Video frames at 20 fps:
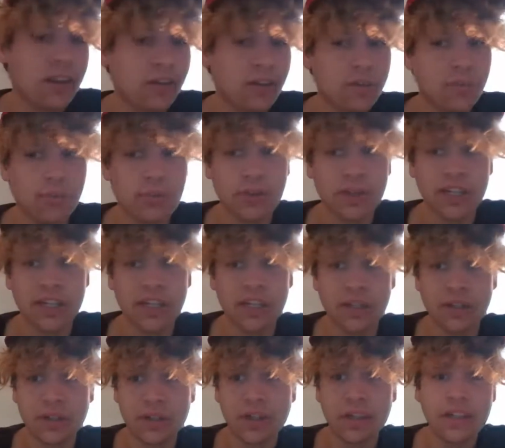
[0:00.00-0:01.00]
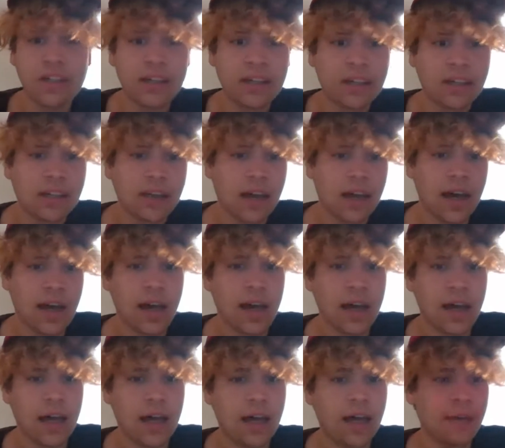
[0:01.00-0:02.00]
look pretty good.
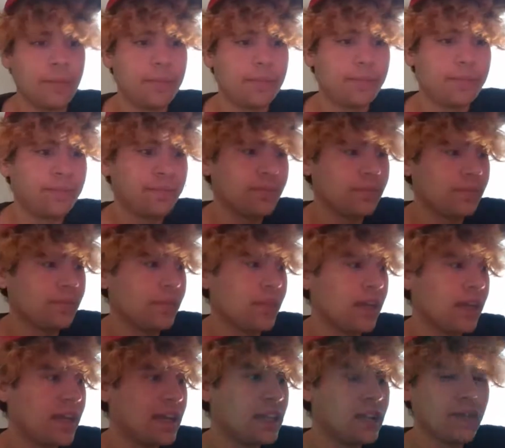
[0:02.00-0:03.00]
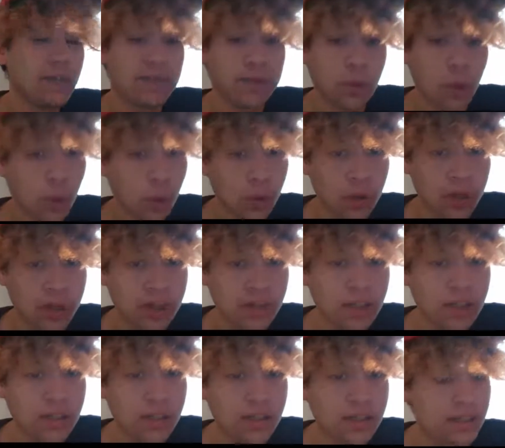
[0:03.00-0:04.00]
Against
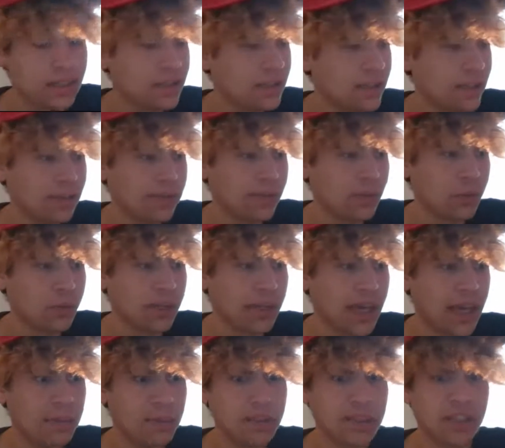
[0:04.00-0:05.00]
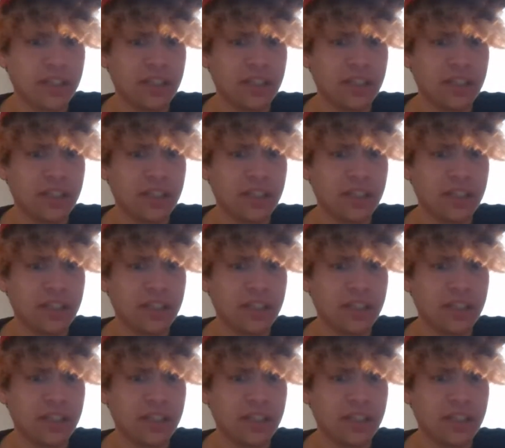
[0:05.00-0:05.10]
Florida, the Florida game was a